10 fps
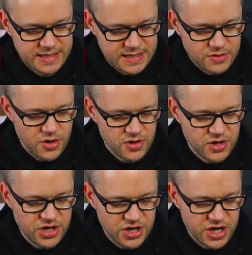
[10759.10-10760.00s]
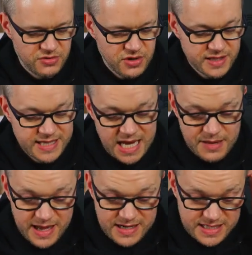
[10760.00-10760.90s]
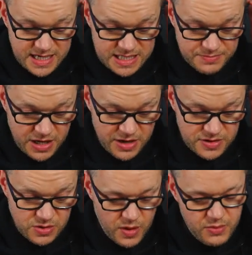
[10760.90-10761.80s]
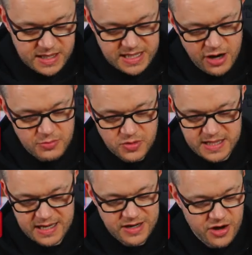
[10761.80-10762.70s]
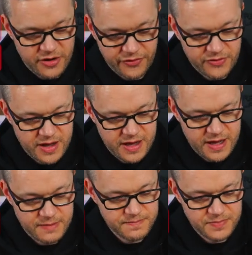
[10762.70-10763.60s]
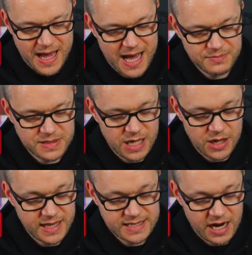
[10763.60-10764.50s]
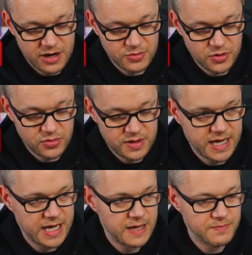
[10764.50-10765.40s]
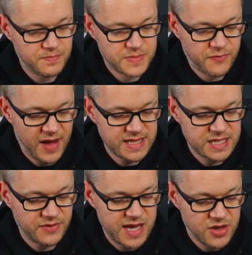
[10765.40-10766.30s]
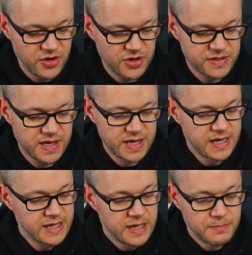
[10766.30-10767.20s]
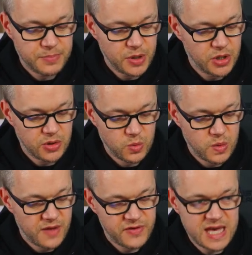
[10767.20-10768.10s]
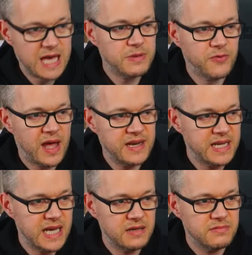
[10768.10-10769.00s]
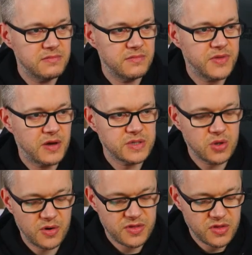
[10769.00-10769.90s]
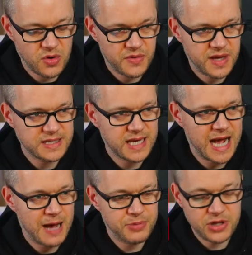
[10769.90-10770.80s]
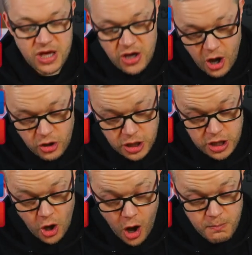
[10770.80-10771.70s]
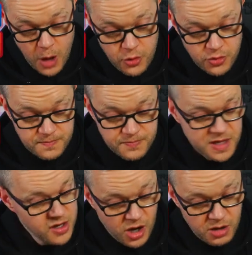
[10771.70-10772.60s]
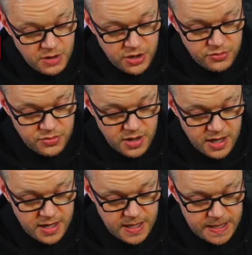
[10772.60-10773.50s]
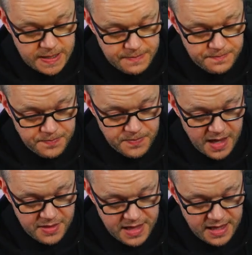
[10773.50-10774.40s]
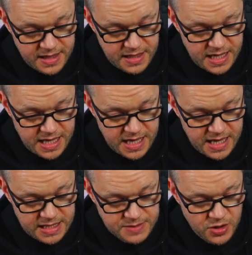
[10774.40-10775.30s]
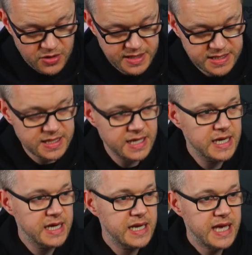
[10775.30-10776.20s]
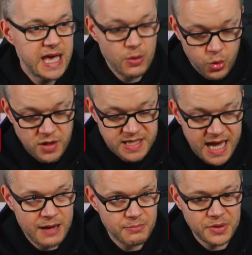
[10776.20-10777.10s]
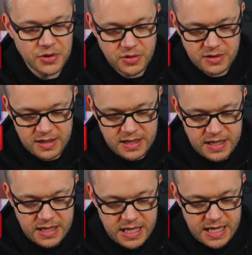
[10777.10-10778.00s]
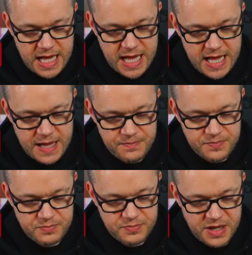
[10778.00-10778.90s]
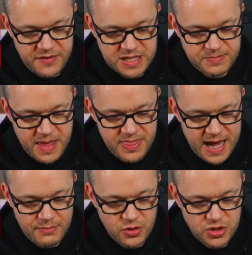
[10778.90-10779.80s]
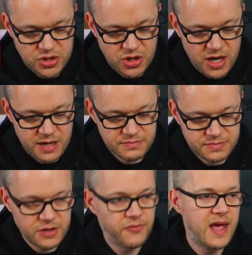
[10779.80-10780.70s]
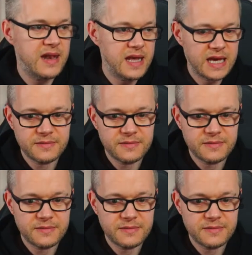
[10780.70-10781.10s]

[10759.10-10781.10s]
what can you do? Got to take your medicine, I suppose. We were terrible second half. Um, absolutely terrible. Um, defensively good, but if you keep defending, those sort of, sort of things are going to happen. You can't, you can't moan. You can't moan. Um, I think, uh, to be honest, it was a handball. Um, but if you spend that much time defending,